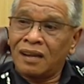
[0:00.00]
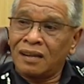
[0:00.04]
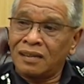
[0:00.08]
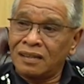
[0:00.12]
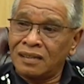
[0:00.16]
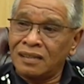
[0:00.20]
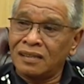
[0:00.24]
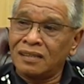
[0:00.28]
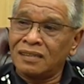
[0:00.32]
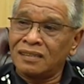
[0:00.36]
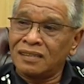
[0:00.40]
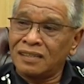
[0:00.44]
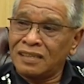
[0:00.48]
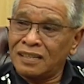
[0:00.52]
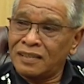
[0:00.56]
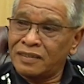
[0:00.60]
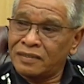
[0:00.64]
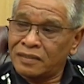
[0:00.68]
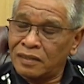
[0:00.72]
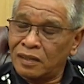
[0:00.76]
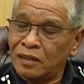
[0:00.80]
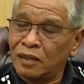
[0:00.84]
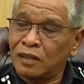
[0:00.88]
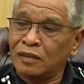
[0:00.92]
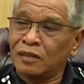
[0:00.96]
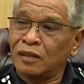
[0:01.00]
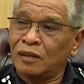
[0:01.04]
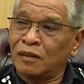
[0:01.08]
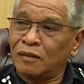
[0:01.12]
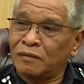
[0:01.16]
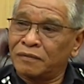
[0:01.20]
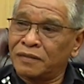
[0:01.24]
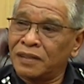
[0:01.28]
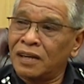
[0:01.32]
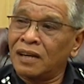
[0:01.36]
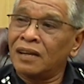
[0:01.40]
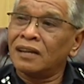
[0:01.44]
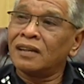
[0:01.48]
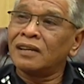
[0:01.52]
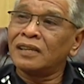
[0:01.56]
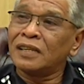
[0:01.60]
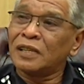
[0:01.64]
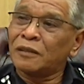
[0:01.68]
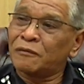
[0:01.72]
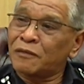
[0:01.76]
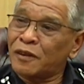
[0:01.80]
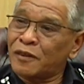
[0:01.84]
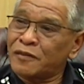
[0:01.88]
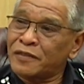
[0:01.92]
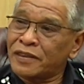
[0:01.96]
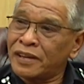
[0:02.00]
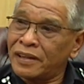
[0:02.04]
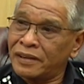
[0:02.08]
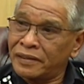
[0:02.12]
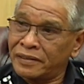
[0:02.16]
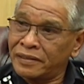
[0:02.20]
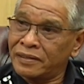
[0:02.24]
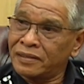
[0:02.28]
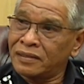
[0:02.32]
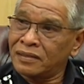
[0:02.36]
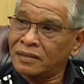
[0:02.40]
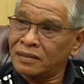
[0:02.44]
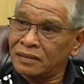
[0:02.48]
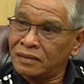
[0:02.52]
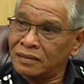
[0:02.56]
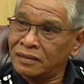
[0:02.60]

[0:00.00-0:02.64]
It needs a lot of learning process.